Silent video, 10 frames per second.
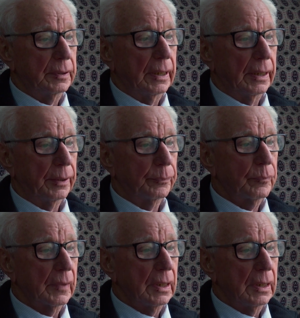
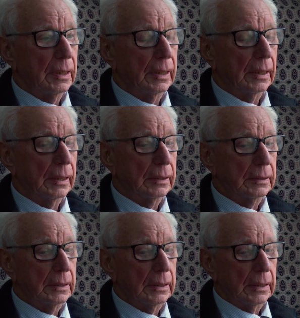Yeah.
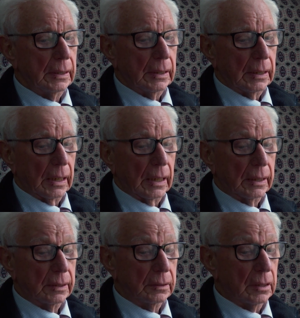
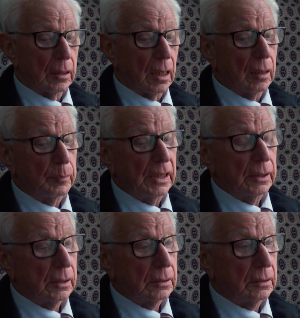And I
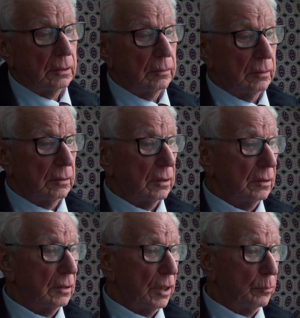mean,
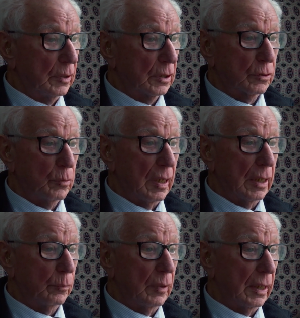they worked
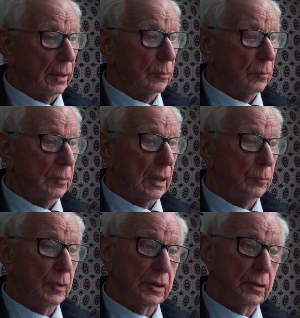quite well
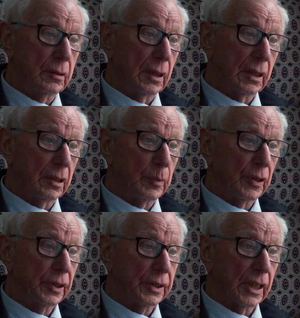while we had them on the